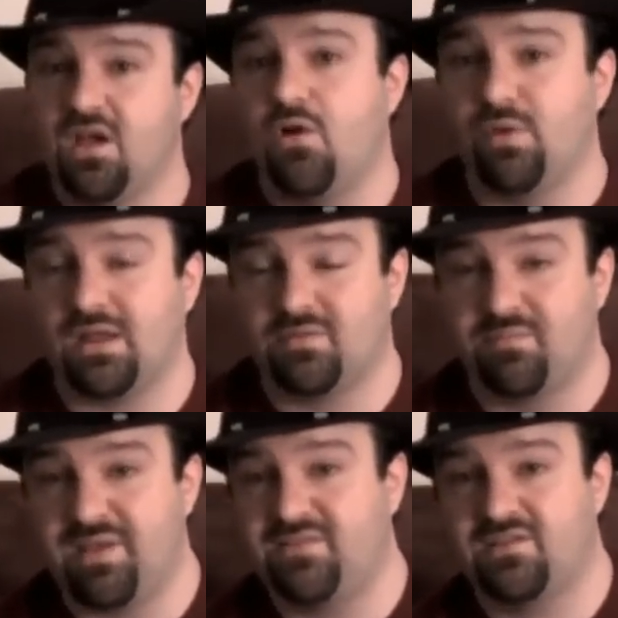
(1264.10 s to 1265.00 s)
going. The
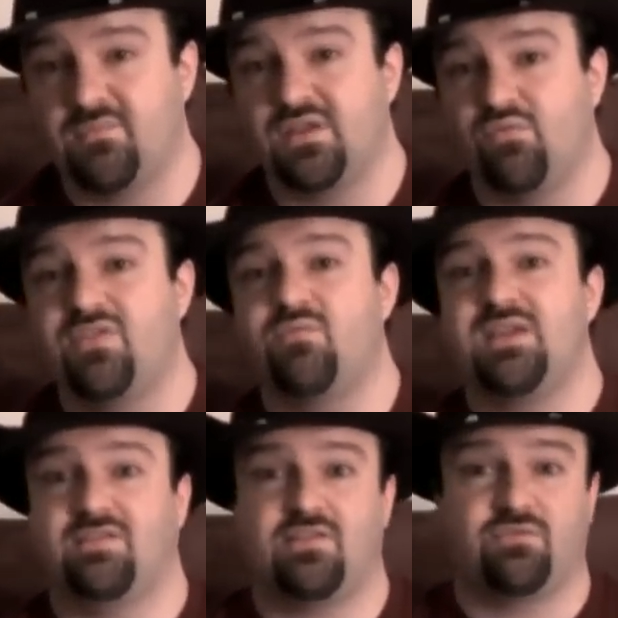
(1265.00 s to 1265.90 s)
bed's coming with me
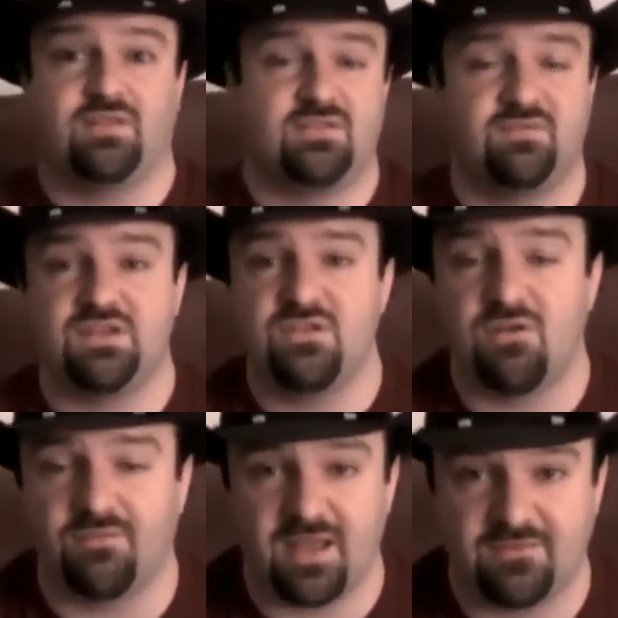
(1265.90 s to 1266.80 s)
because that's relatively
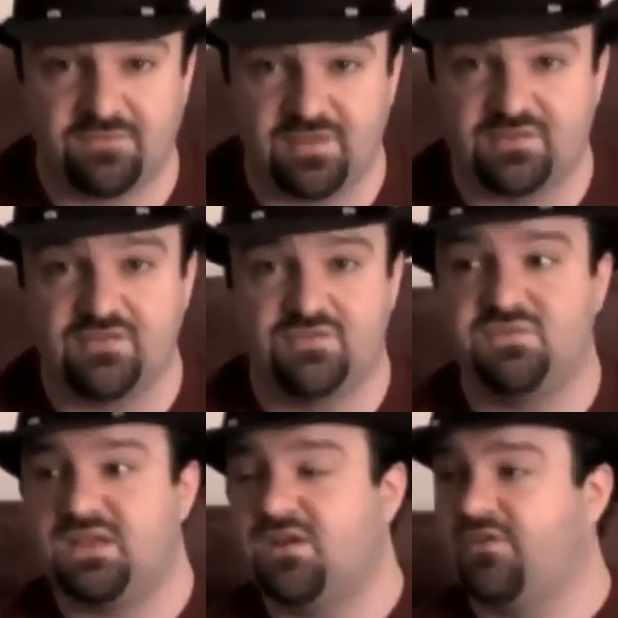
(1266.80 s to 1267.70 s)
new. I've had it for less than two
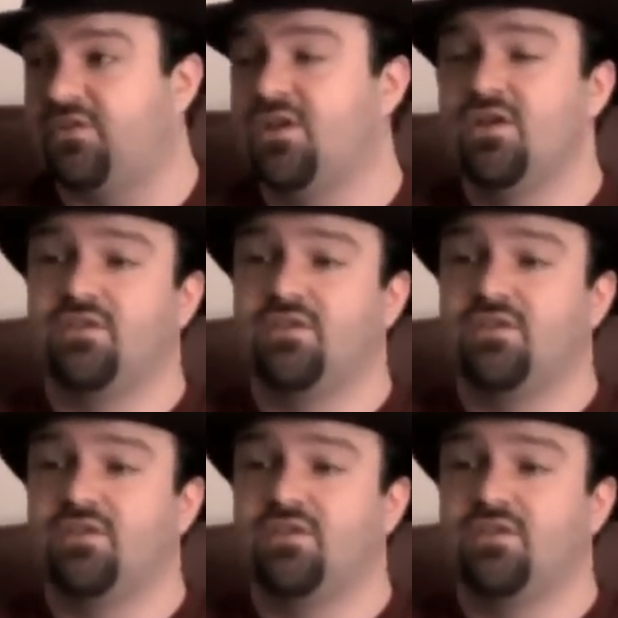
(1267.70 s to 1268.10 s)
years.